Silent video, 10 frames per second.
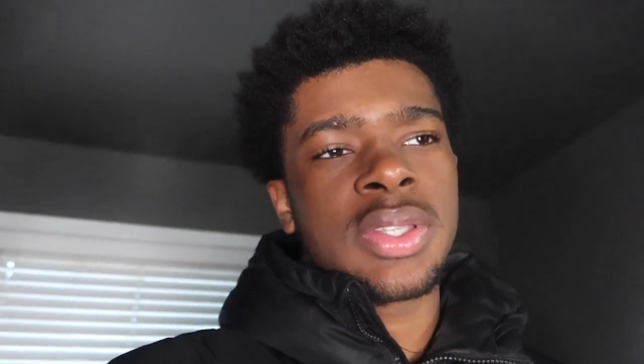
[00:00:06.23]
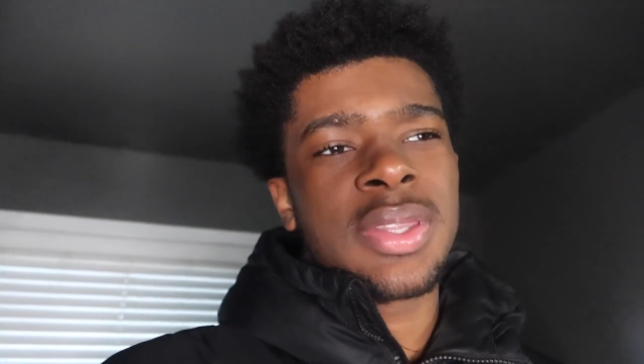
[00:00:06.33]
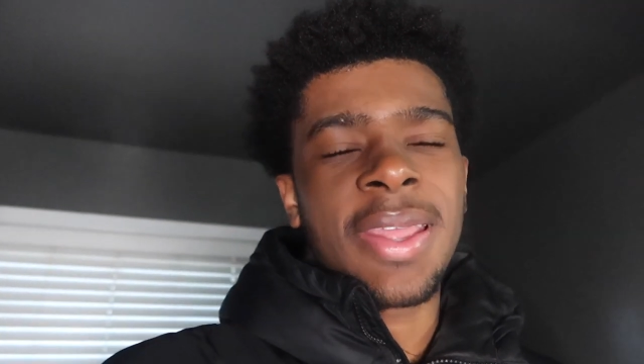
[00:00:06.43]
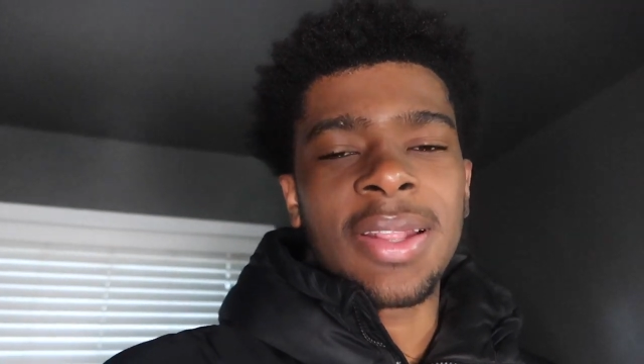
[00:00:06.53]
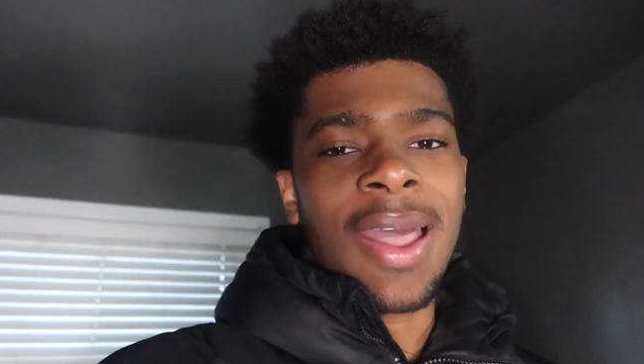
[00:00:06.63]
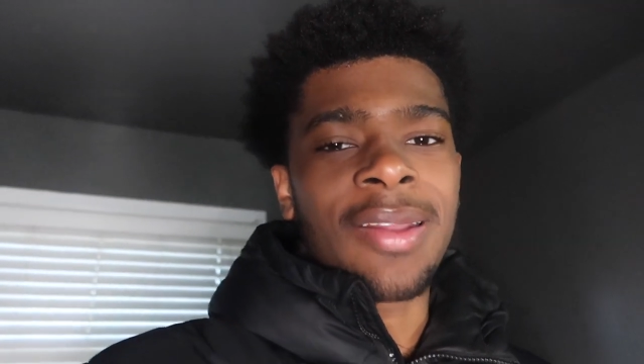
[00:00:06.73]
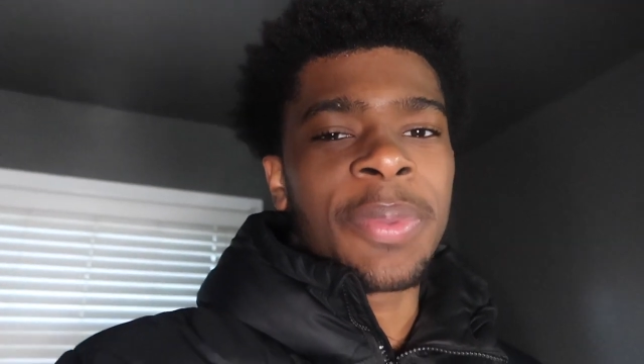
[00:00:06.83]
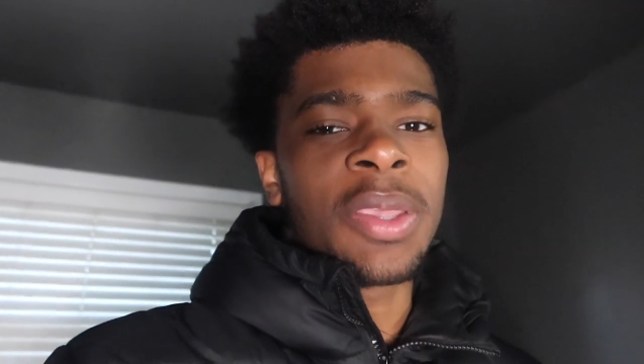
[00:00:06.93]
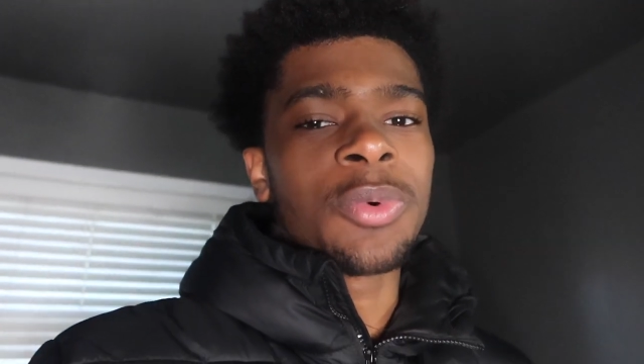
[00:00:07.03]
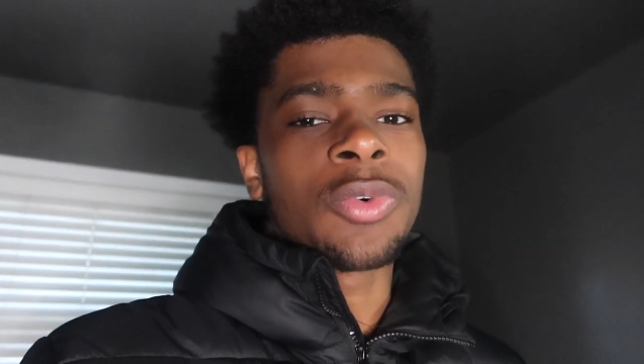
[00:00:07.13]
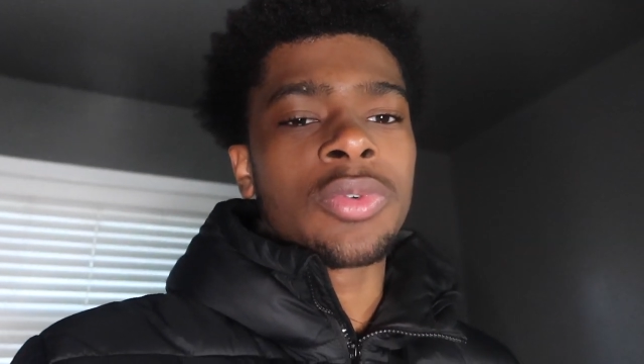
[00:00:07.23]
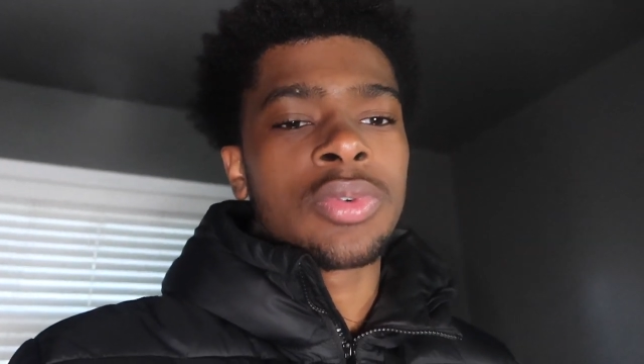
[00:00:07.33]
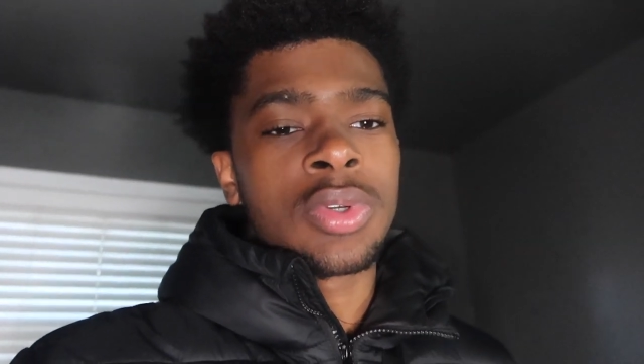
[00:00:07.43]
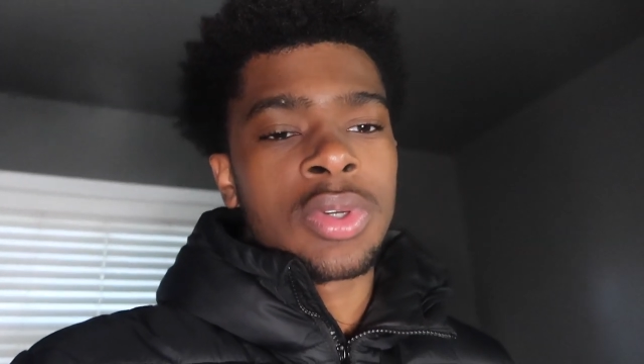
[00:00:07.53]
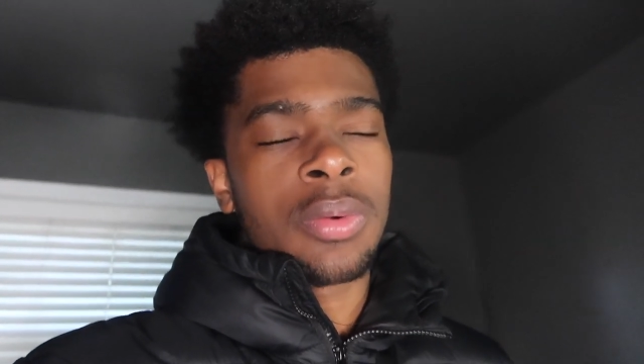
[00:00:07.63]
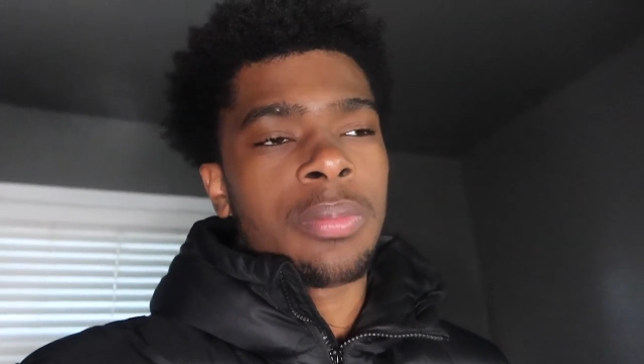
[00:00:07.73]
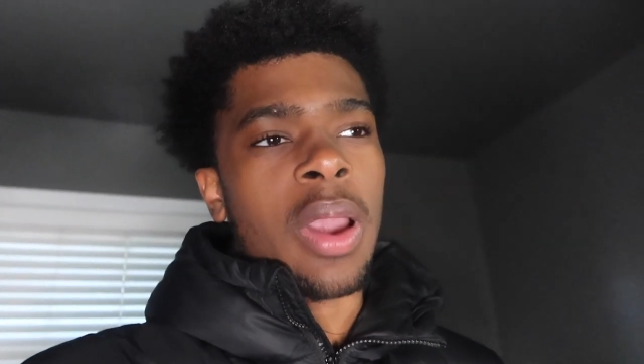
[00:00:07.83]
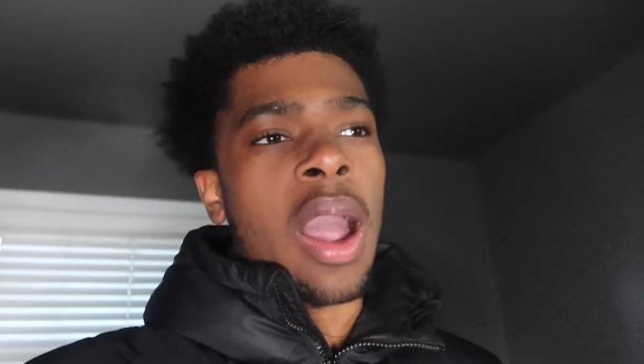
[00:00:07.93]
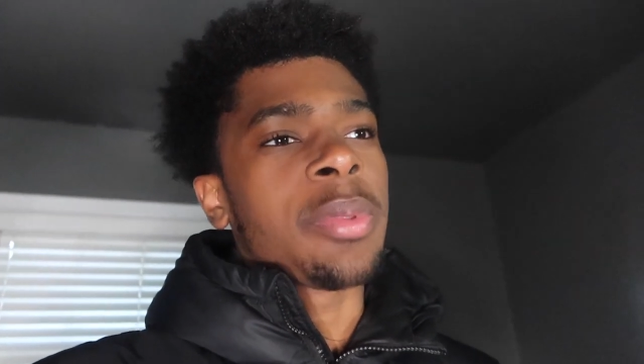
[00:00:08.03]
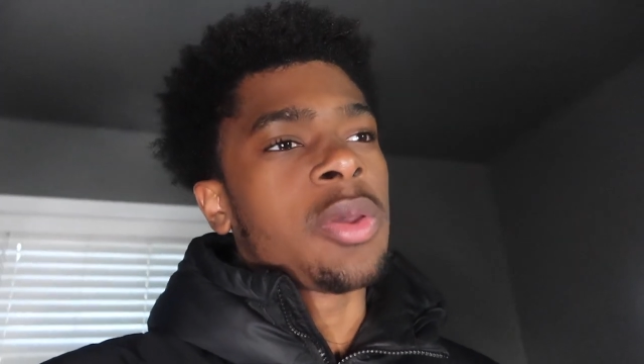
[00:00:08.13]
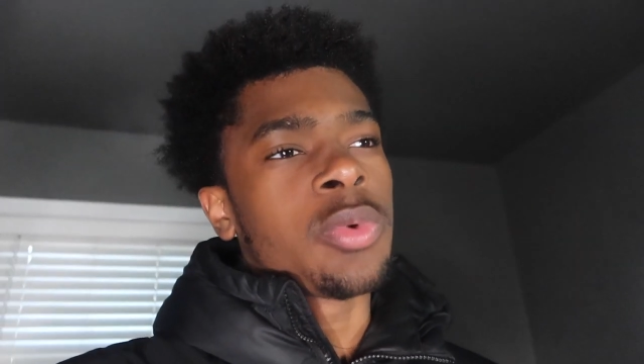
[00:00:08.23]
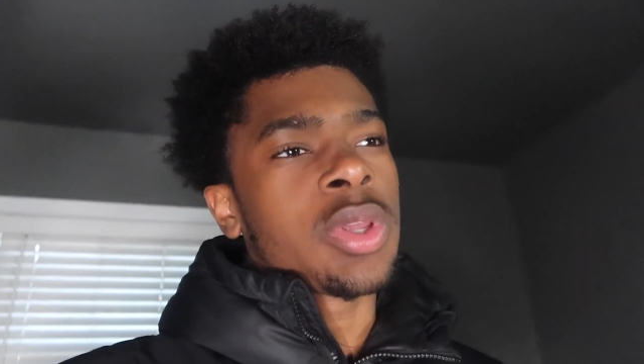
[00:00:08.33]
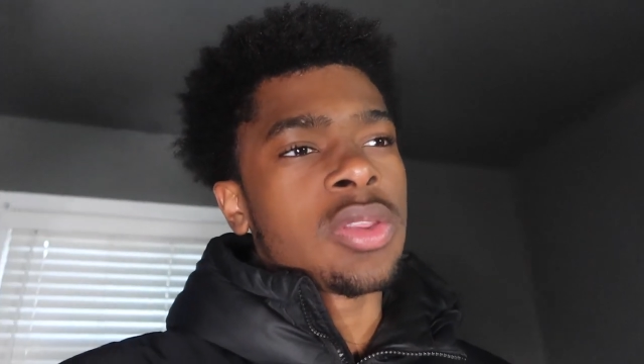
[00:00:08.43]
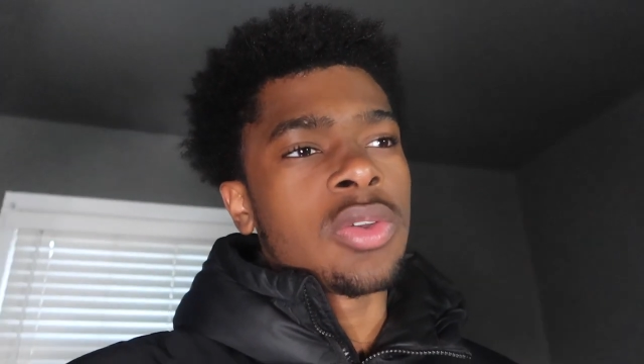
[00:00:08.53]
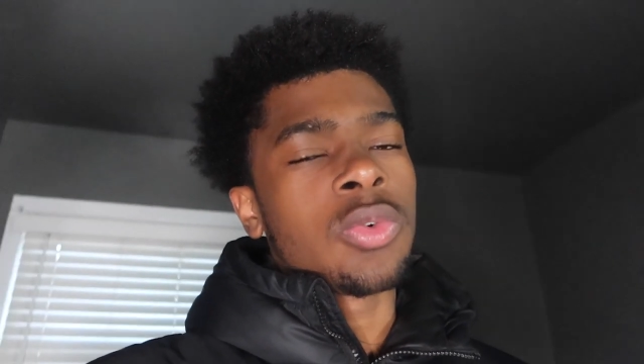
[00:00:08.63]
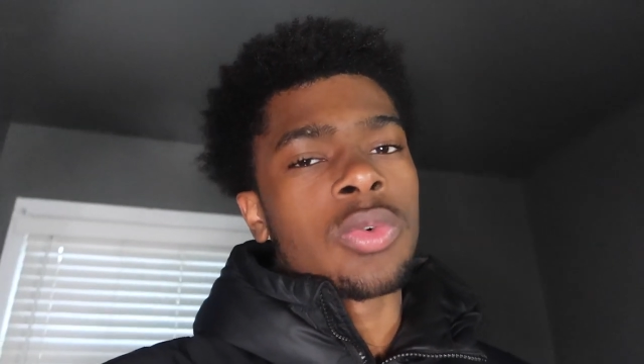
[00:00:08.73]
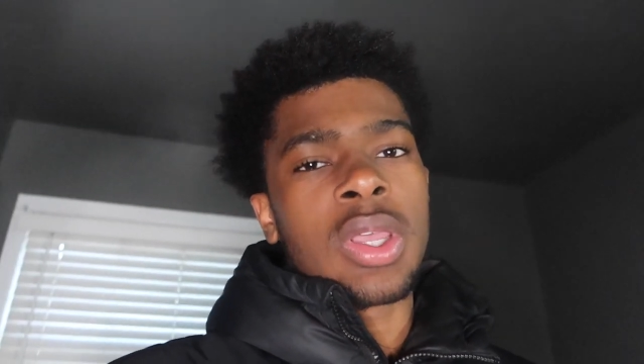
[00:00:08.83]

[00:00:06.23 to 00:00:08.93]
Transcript: that a lot of people probably wouldn't do.